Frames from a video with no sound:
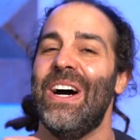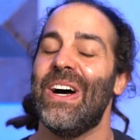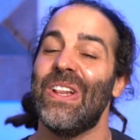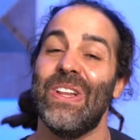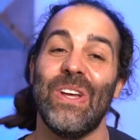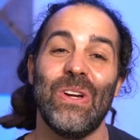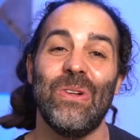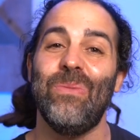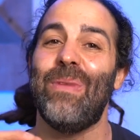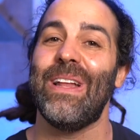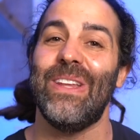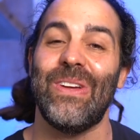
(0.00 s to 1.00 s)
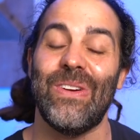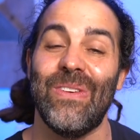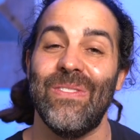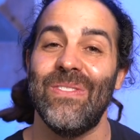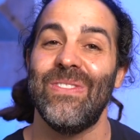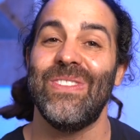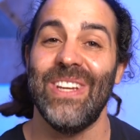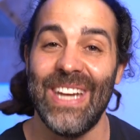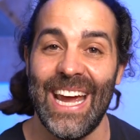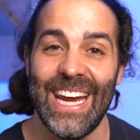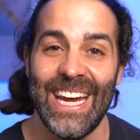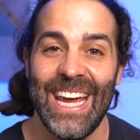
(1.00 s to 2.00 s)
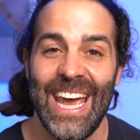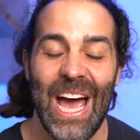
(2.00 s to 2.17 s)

a little by little today?